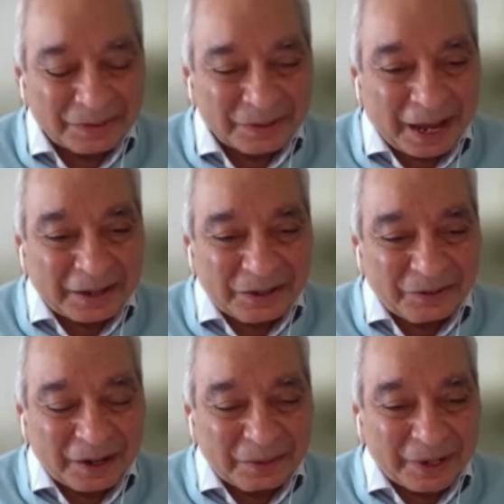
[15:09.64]
thank you
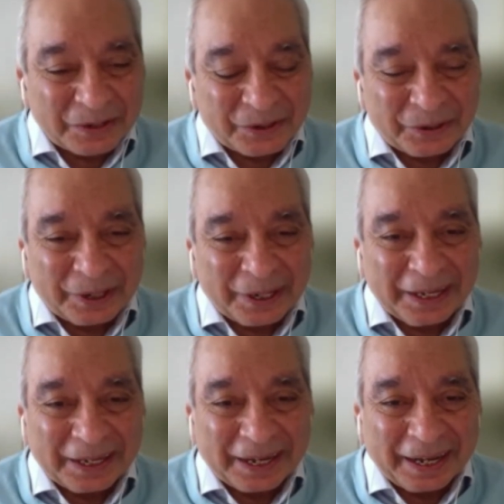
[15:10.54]
very much,
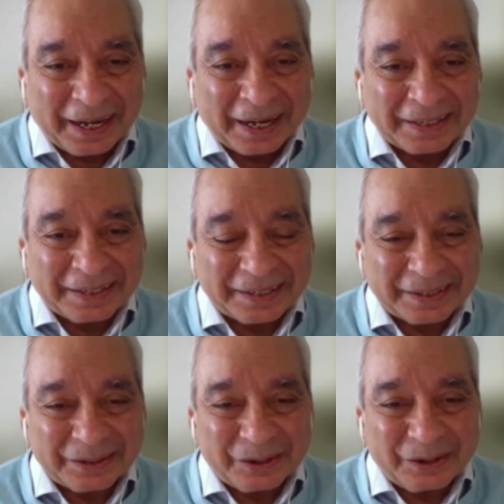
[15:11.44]
Rohini. And
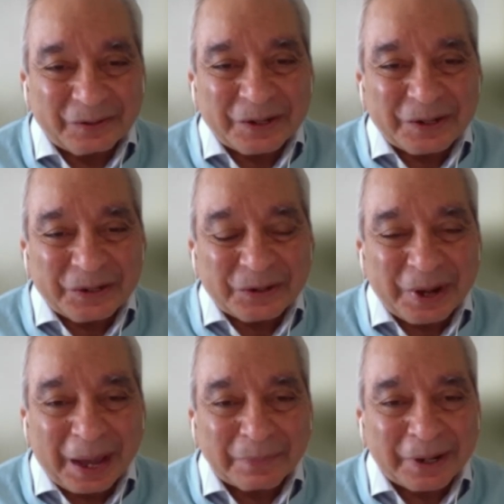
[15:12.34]
over to you,
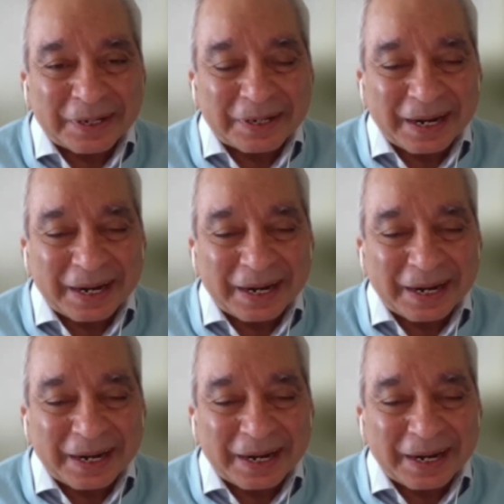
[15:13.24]
MR.